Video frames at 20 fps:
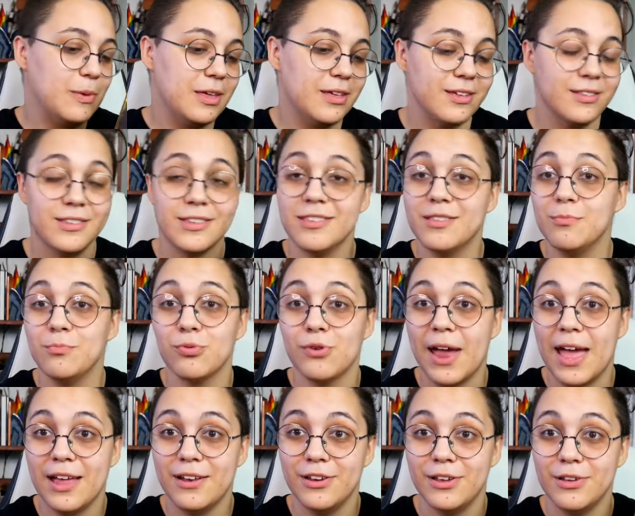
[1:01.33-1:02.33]
because it's
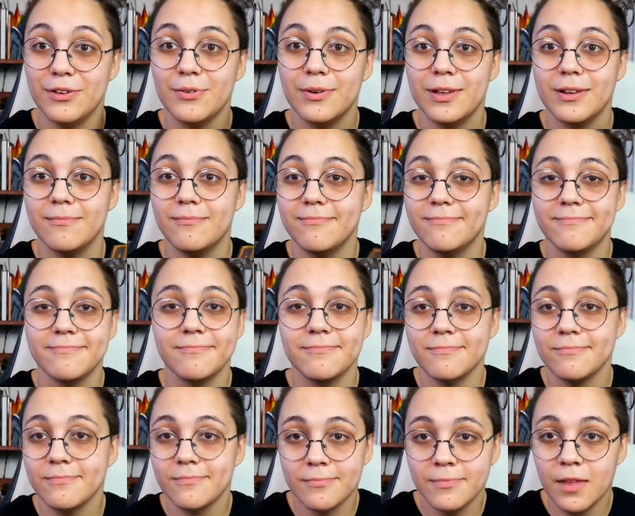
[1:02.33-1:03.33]
brand new and
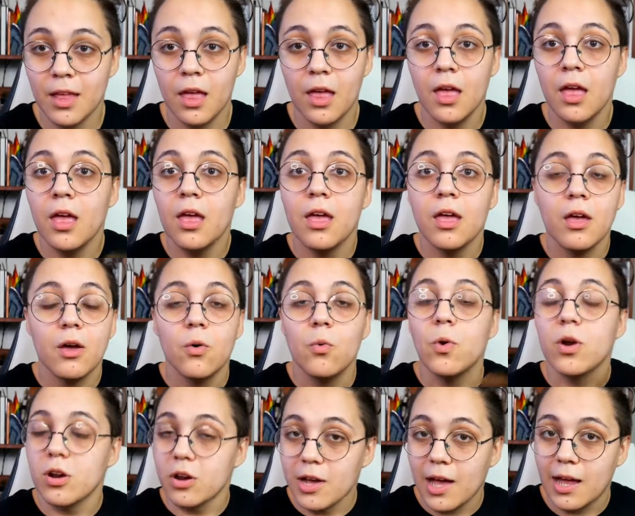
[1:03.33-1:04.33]

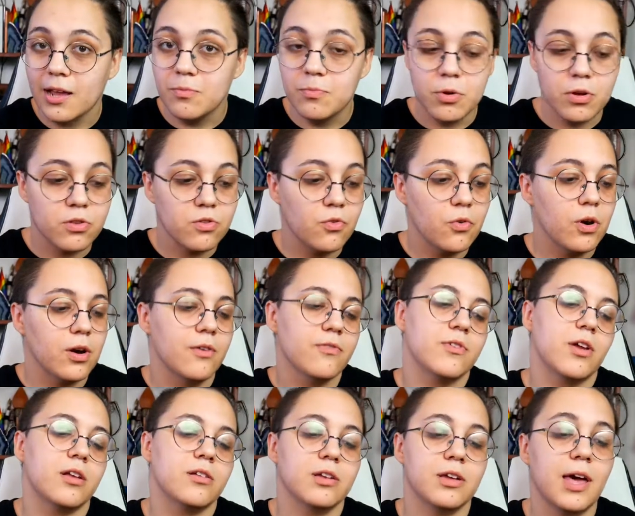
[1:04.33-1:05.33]
what are guidebooks for if
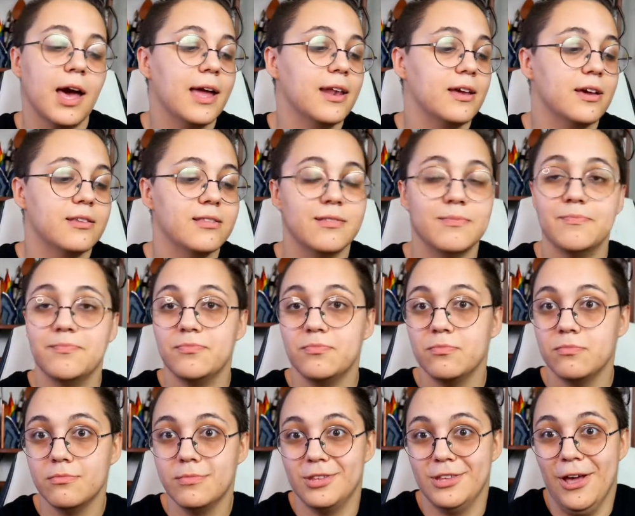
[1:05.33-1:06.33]
not to guide us?
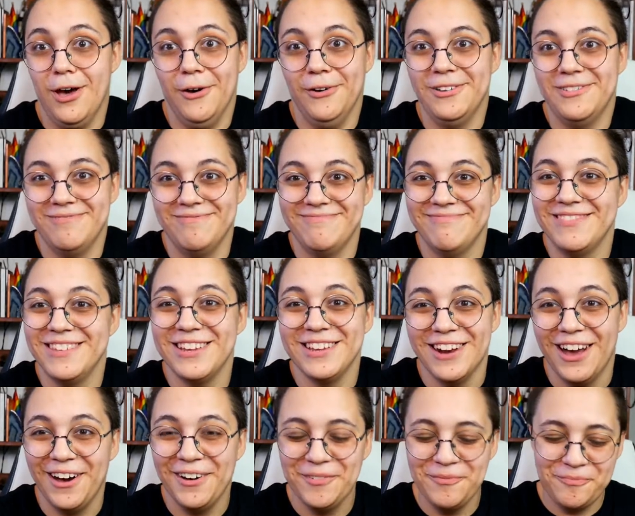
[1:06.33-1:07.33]
So, you
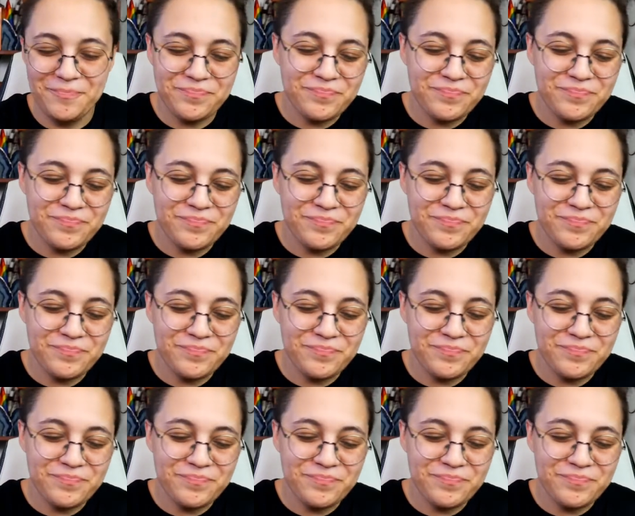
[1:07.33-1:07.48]
know.